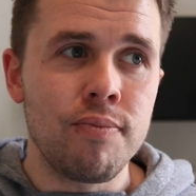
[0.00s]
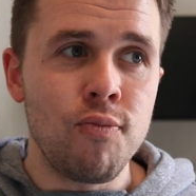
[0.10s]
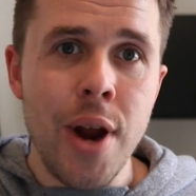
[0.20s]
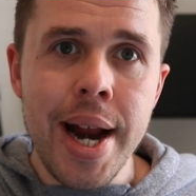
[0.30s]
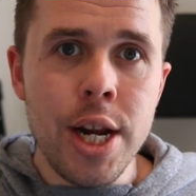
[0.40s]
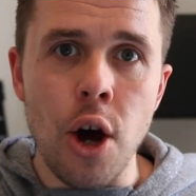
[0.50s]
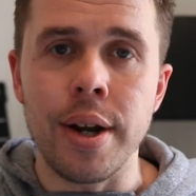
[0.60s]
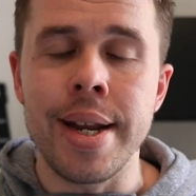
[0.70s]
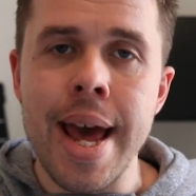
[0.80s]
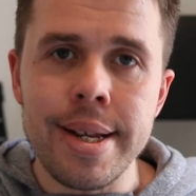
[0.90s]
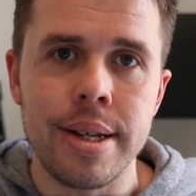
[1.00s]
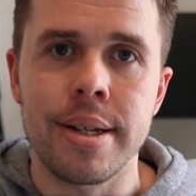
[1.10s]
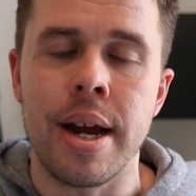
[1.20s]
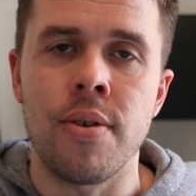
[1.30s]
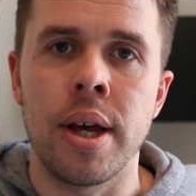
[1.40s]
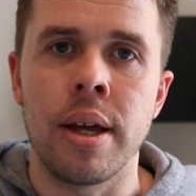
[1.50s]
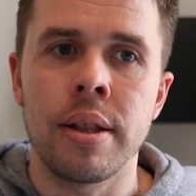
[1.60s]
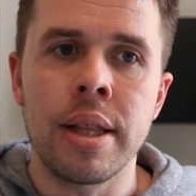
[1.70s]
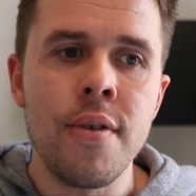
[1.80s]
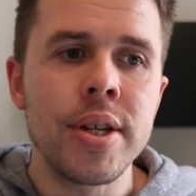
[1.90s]
really not necessary.
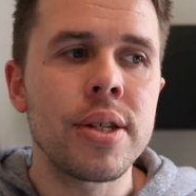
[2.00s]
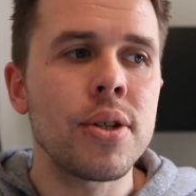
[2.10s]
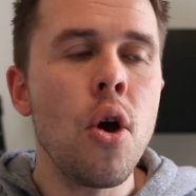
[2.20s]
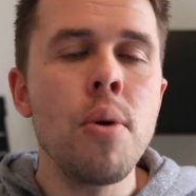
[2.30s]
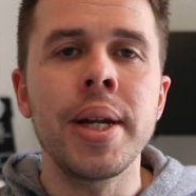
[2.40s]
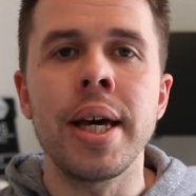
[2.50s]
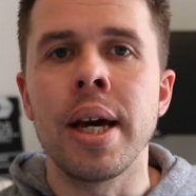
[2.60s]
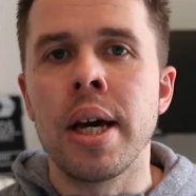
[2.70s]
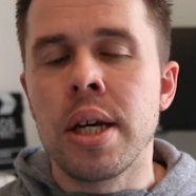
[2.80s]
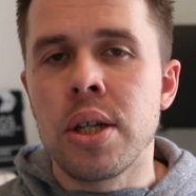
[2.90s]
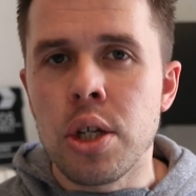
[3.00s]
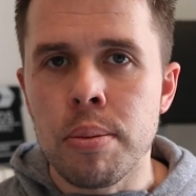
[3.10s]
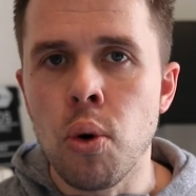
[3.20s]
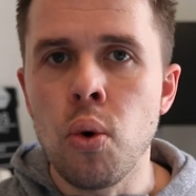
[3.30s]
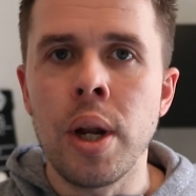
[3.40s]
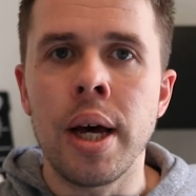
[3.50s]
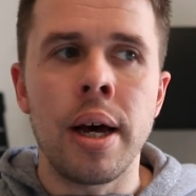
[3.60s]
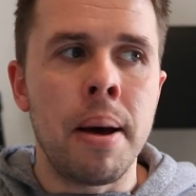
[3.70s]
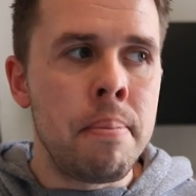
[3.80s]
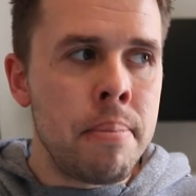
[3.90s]
There is so many smaller
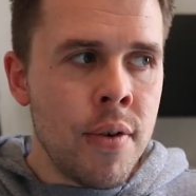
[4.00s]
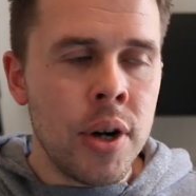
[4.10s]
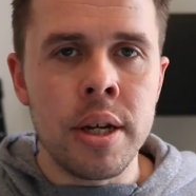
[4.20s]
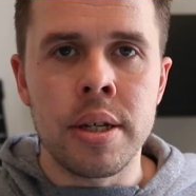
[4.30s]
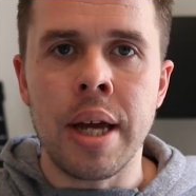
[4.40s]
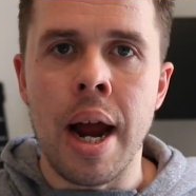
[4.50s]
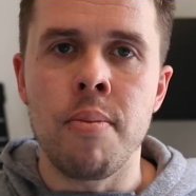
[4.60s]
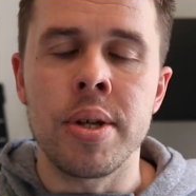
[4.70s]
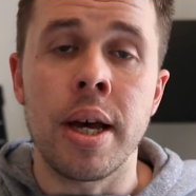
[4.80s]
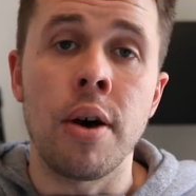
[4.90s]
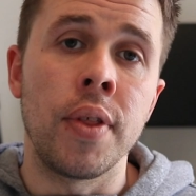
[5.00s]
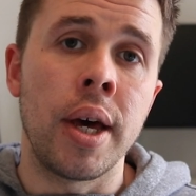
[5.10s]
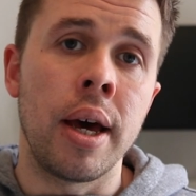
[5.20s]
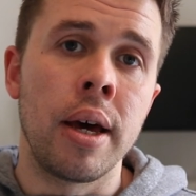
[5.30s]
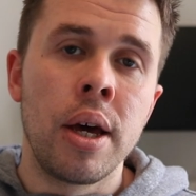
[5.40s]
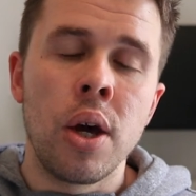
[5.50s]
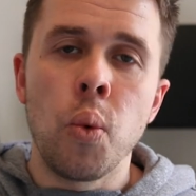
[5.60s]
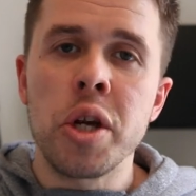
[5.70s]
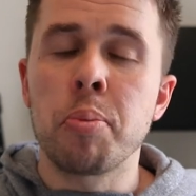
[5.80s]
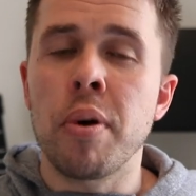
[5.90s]
and mirrorless cameras out there
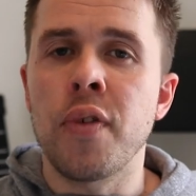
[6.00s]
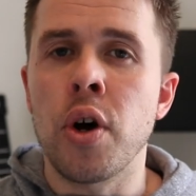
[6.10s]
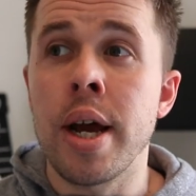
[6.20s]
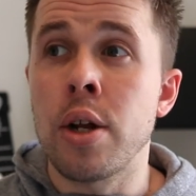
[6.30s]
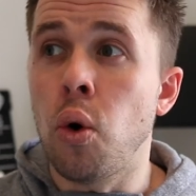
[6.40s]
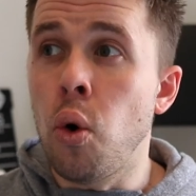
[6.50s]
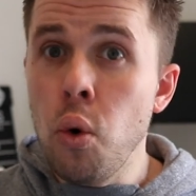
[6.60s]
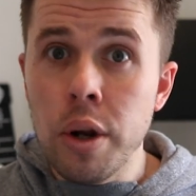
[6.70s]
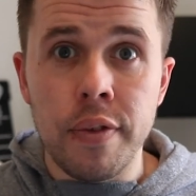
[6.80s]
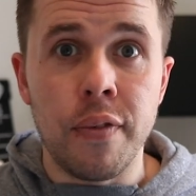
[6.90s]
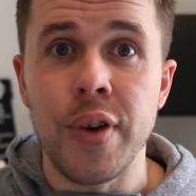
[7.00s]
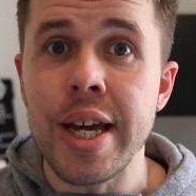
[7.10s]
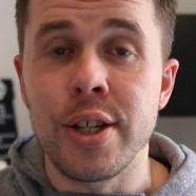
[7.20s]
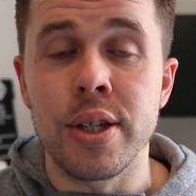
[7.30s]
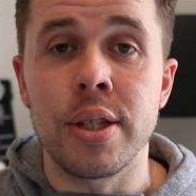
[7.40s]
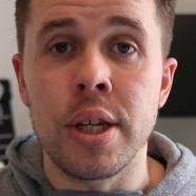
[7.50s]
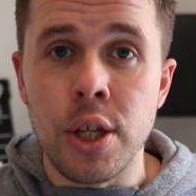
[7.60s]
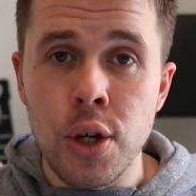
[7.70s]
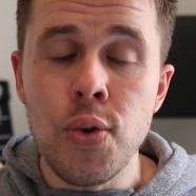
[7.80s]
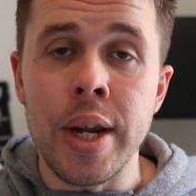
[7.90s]
which provide all of the features that
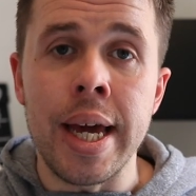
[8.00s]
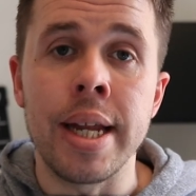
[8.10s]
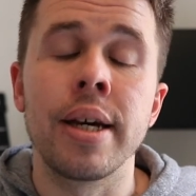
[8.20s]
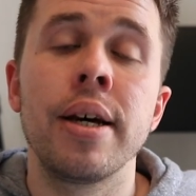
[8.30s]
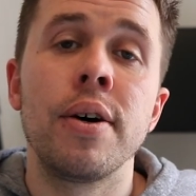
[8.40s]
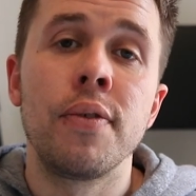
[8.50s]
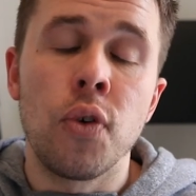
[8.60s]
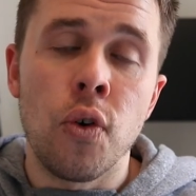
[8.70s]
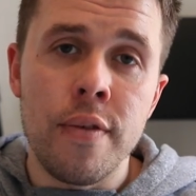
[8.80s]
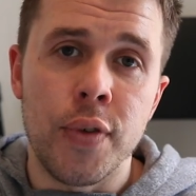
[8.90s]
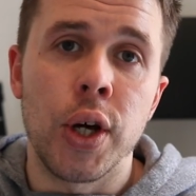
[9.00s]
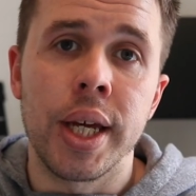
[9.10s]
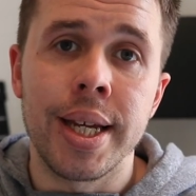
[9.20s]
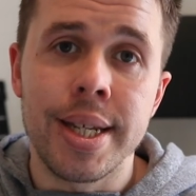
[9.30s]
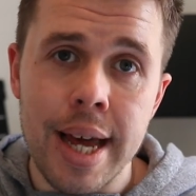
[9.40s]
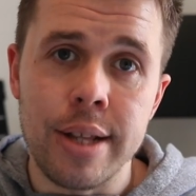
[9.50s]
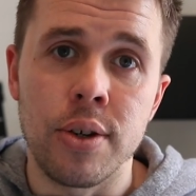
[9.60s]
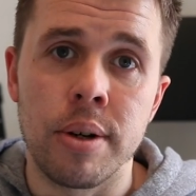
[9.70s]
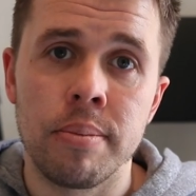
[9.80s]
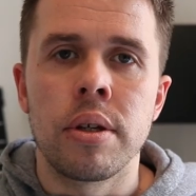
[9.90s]
you need for a vlogging
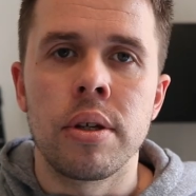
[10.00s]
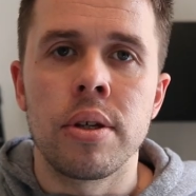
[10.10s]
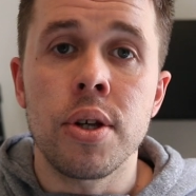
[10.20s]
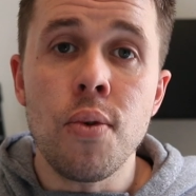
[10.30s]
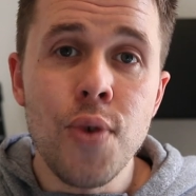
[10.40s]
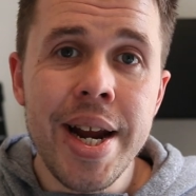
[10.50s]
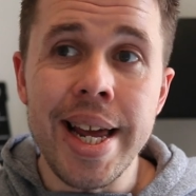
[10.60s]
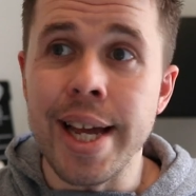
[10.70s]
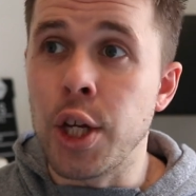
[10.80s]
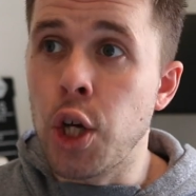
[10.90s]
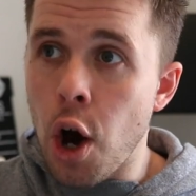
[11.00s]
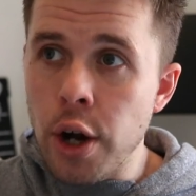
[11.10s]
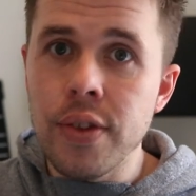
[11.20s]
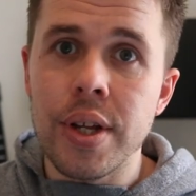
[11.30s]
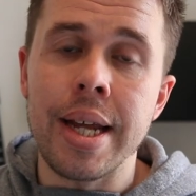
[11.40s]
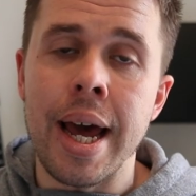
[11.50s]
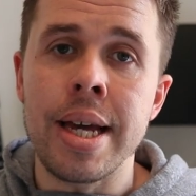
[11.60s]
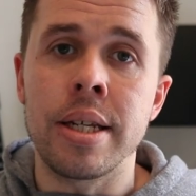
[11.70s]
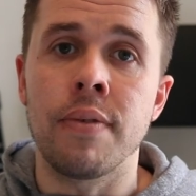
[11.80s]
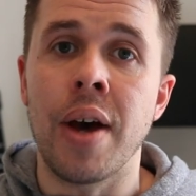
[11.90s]
setup. So really, gone are the
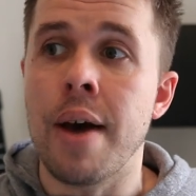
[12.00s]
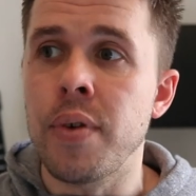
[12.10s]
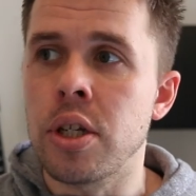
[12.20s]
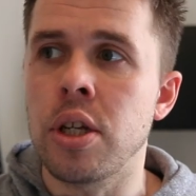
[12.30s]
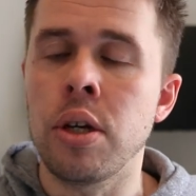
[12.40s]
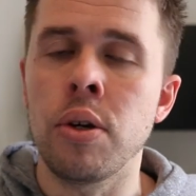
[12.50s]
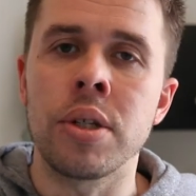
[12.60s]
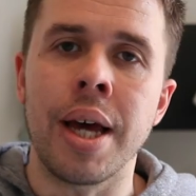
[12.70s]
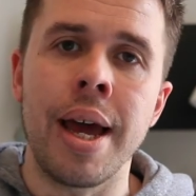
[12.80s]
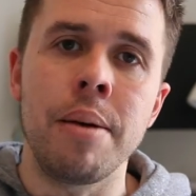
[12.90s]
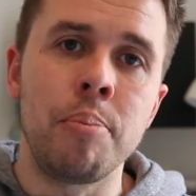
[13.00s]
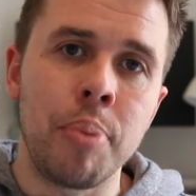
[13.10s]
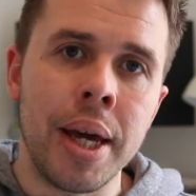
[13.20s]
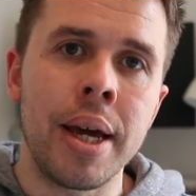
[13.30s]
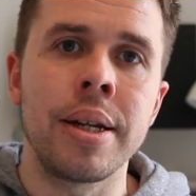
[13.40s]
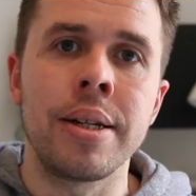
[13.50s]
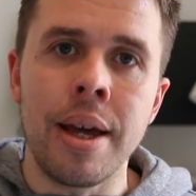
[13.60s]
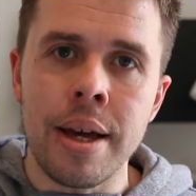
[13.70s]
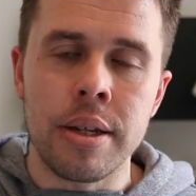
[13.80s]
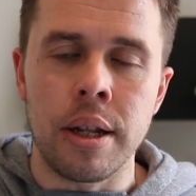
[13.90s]
days of having to use a big
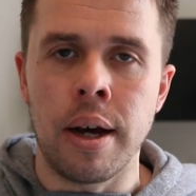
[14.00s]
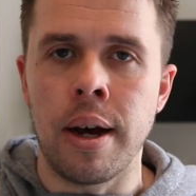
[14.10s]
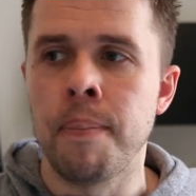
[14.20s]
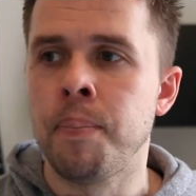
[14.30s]
DSLR